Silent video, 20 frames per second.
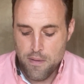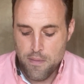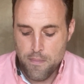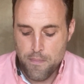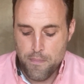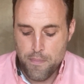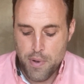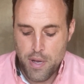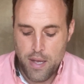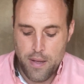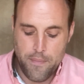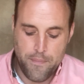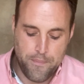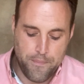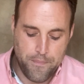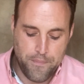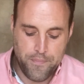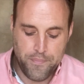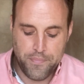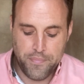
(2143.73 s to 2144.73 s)
But
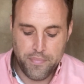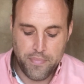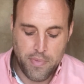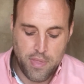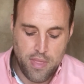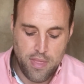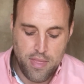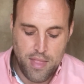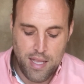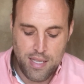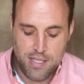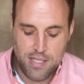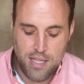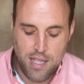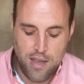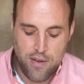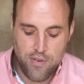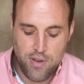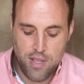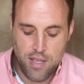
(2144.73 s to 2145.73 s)
that's
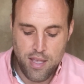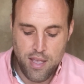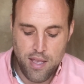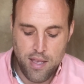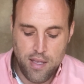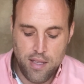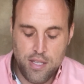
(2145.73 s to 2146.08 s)
not really it.